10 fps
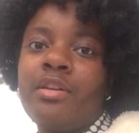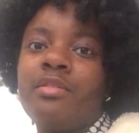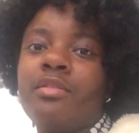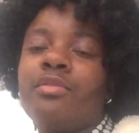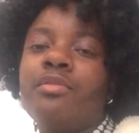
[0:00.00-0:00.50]

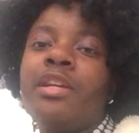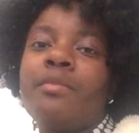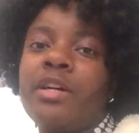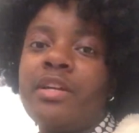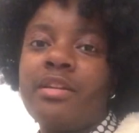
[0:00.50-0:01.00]
Not only am
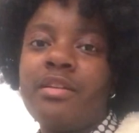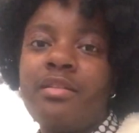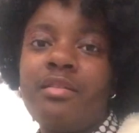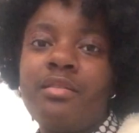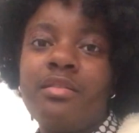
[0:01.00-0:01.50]
I here,
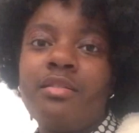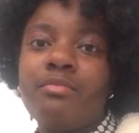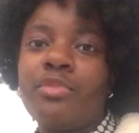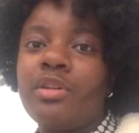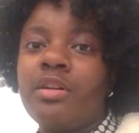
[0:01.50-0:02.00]

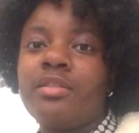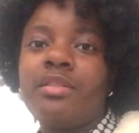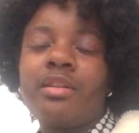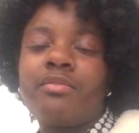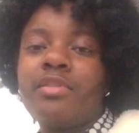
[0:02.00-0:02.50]
but other
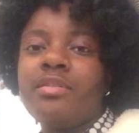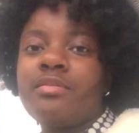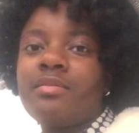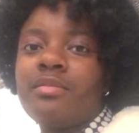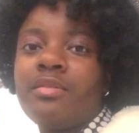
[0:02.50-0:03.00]
drag
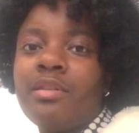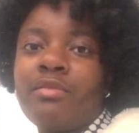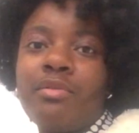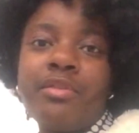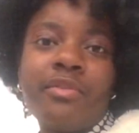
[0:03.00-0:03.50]
queens like
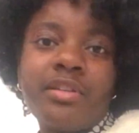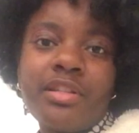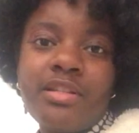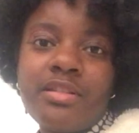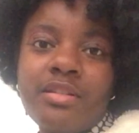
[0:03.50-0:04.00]
Oliver
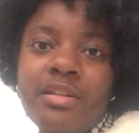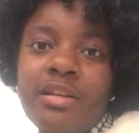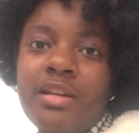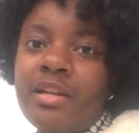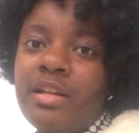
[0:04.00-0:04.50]
Tits
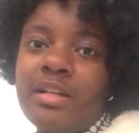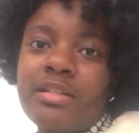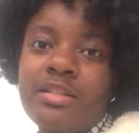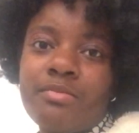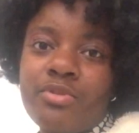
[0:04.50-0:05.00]
and
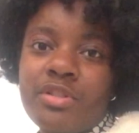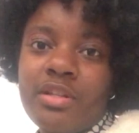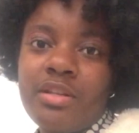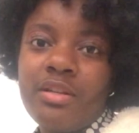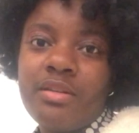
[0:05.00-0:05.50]
Alexis
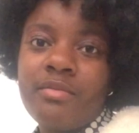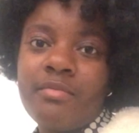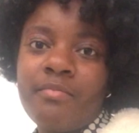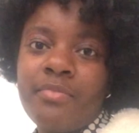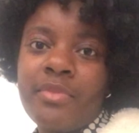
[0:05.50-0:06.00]
Pousset,
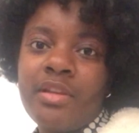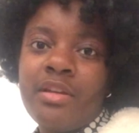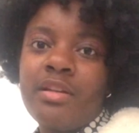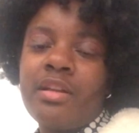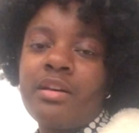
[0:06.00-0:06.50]

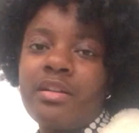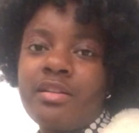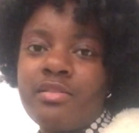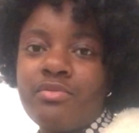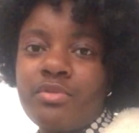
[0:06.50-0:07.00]
they are here
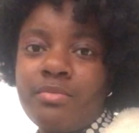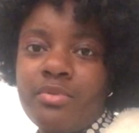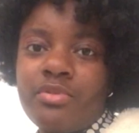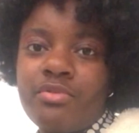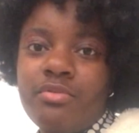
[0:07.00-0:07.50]
to
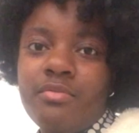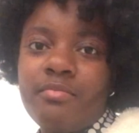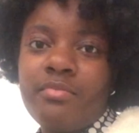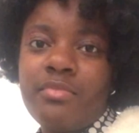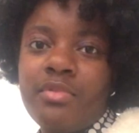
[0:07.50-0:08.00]
support you
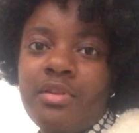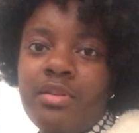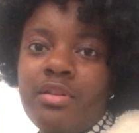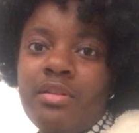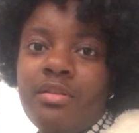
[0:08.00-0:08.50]

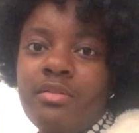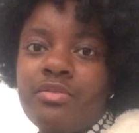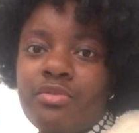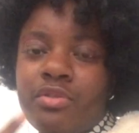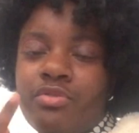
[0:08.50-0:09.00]

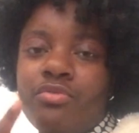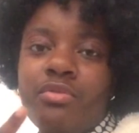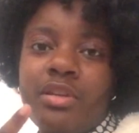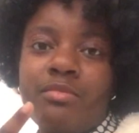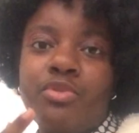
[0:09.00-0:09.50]
so that you
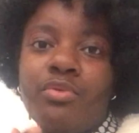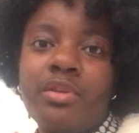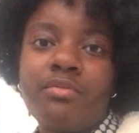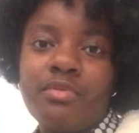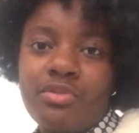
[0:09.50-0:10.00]
keep
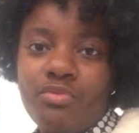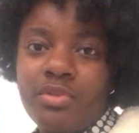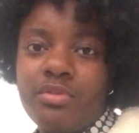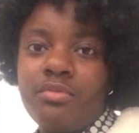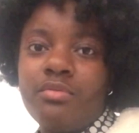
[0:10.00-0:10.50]
doing what you want
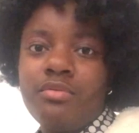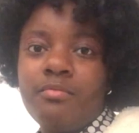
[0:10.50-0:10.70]
to do.